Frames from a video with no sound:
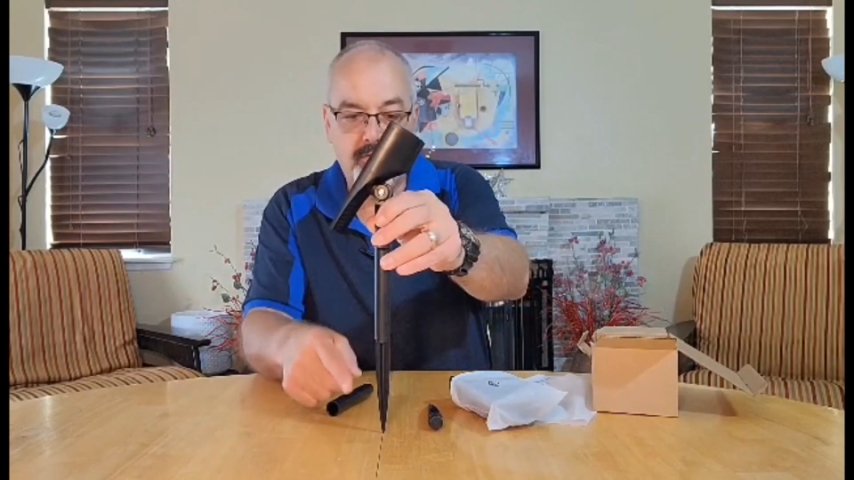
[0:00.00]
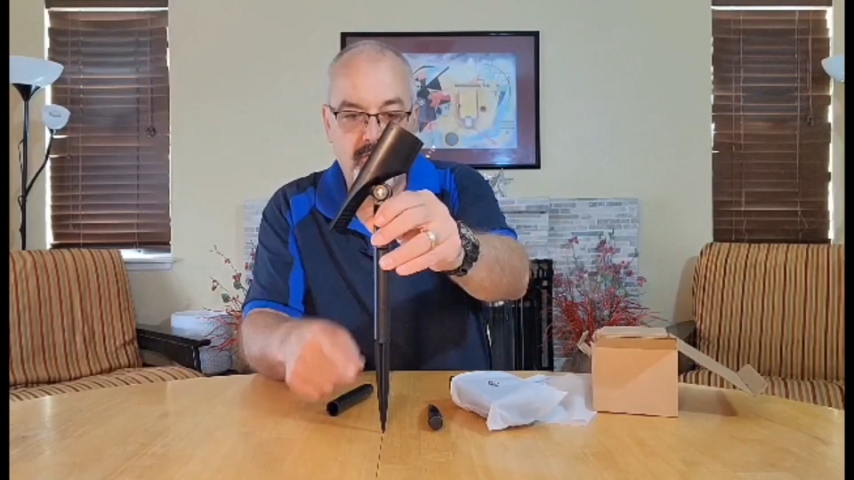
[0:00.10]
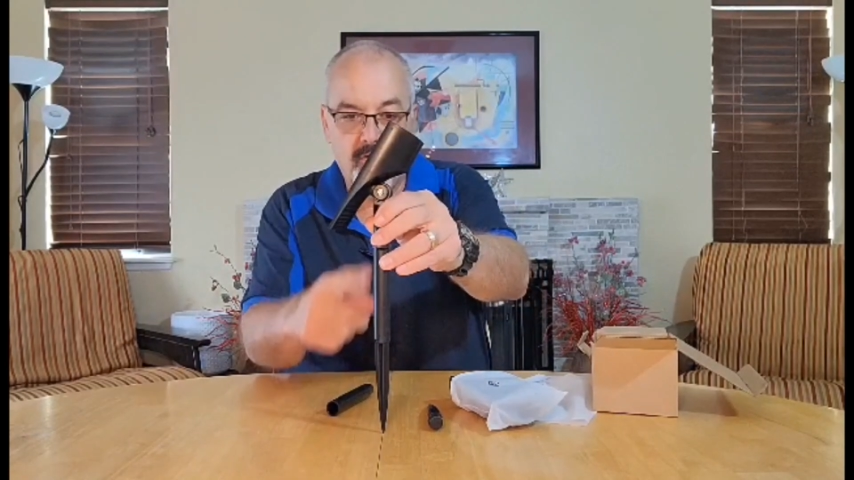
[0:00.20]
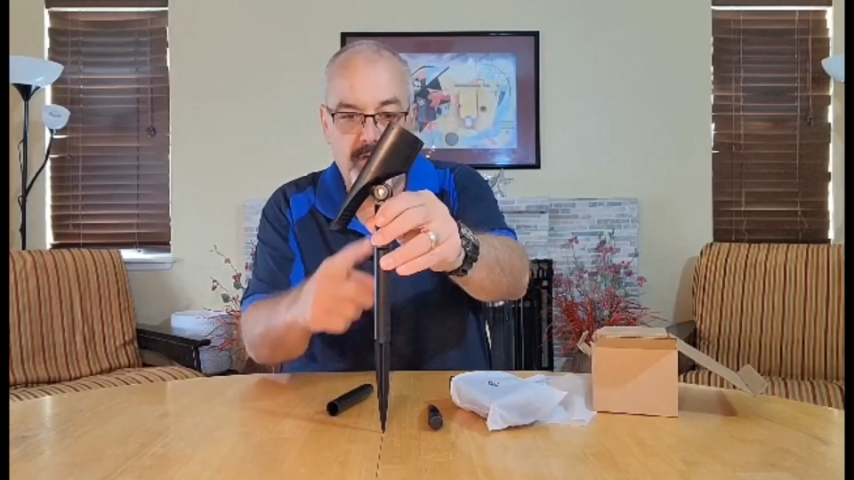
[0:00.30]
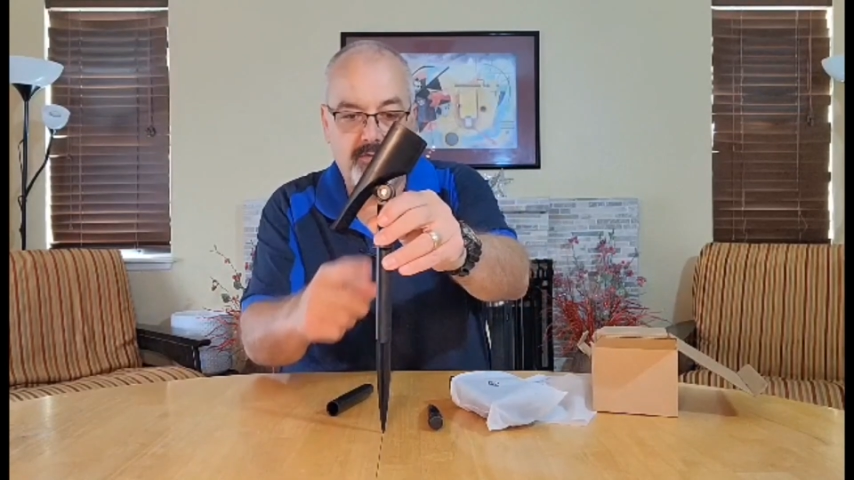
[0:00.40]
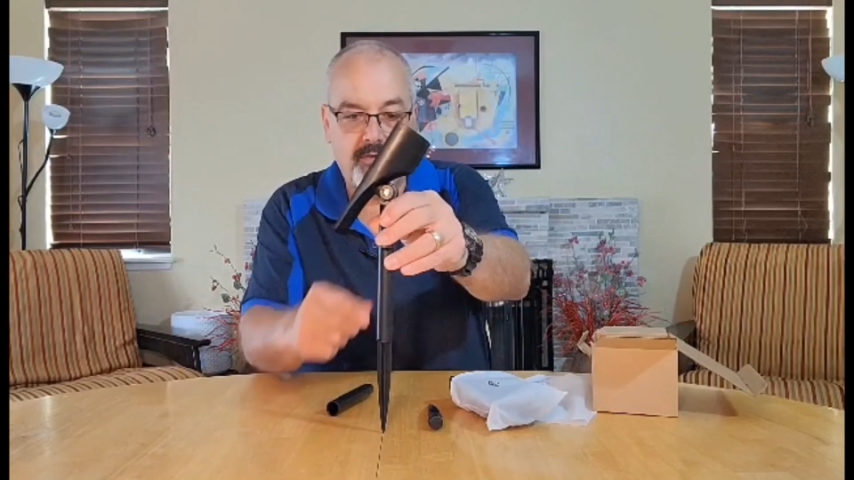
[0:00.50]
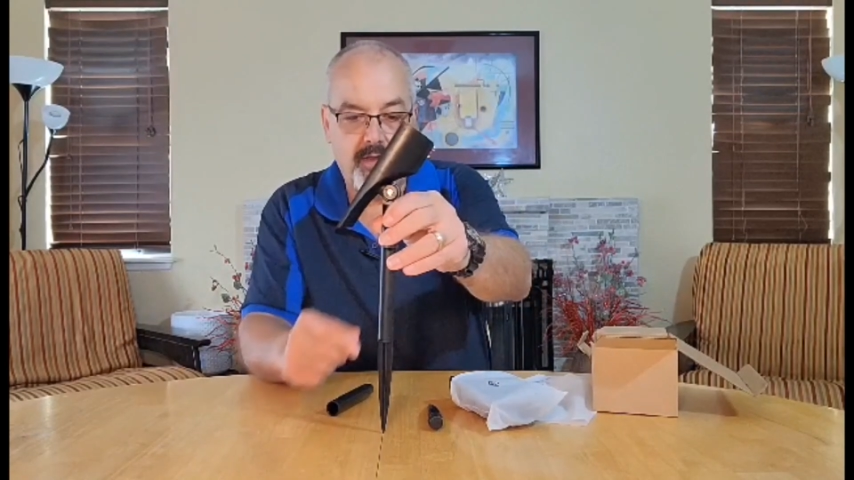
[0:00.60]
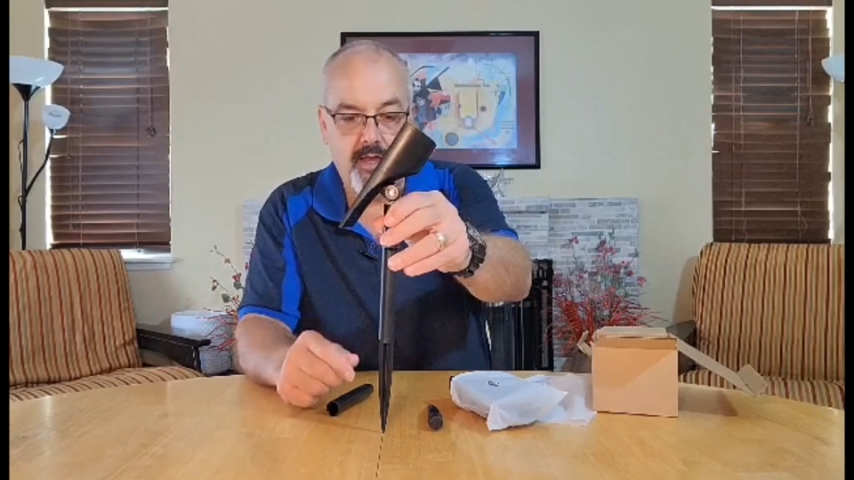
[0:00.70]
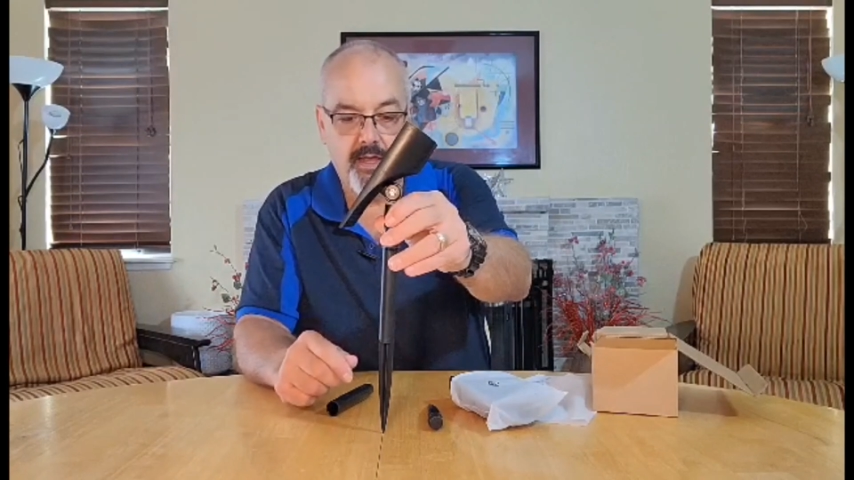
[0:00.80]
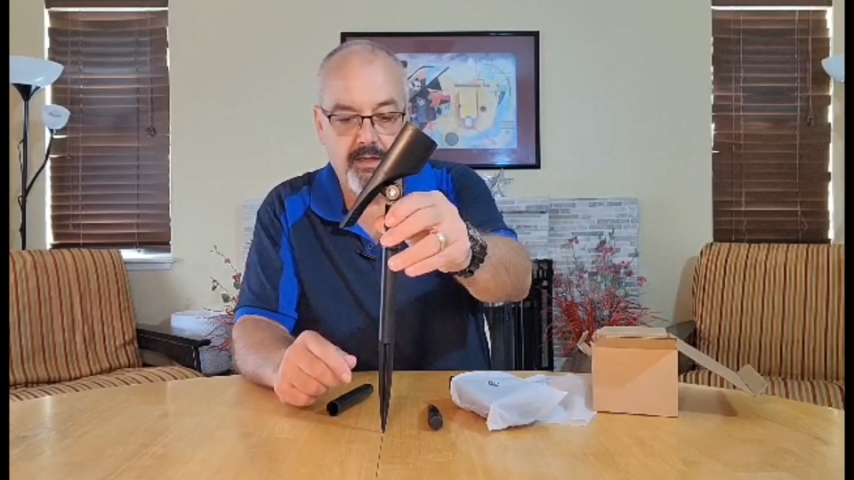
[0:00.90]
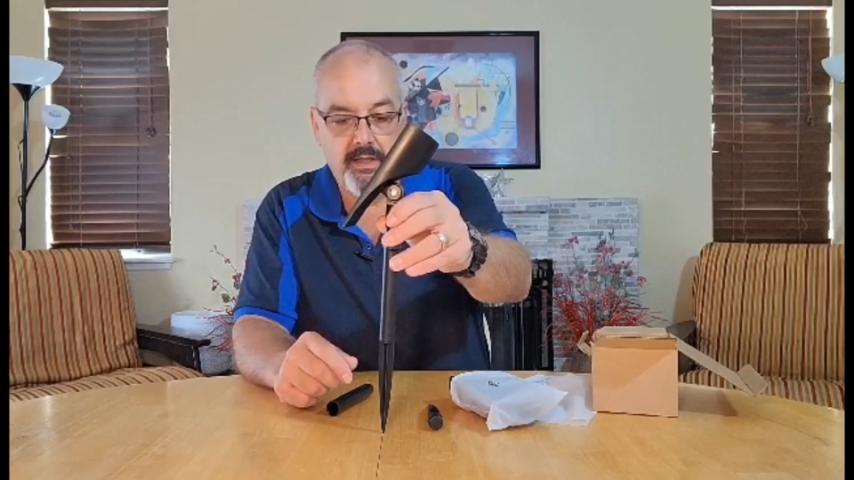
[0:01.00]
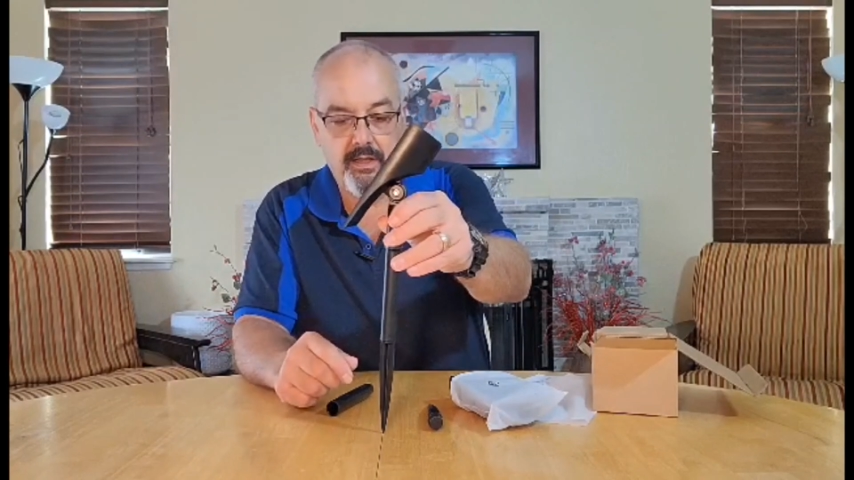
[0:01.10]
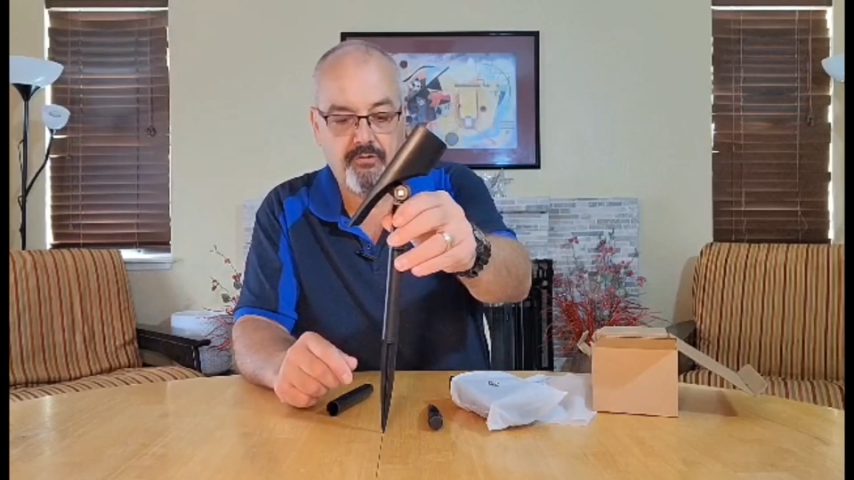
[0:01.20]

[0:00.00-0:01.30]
oh, I'd say 9, 10